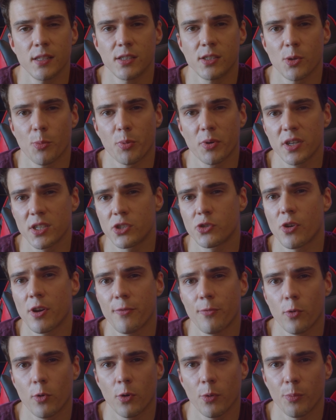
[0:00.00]
This is a pretty
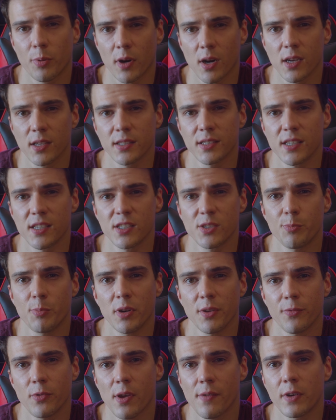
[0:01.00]
straightforward process,
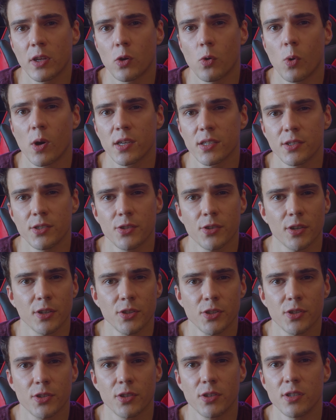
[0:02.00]
but if you have any questions or
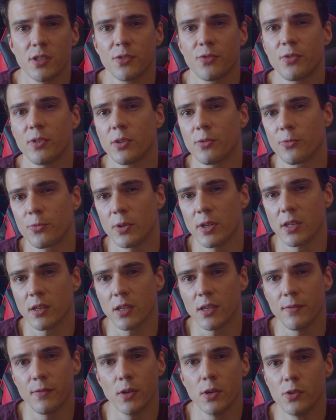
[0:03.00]
concerns, feel free to
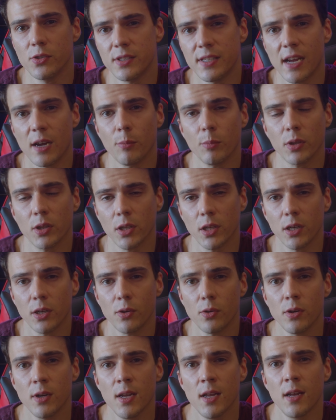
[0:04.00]
leave those down
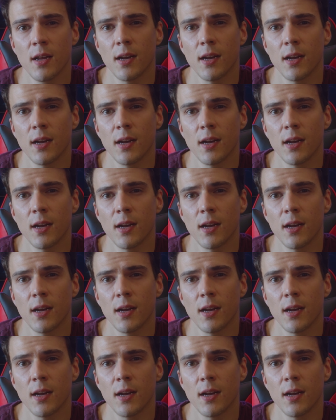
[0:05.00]
below.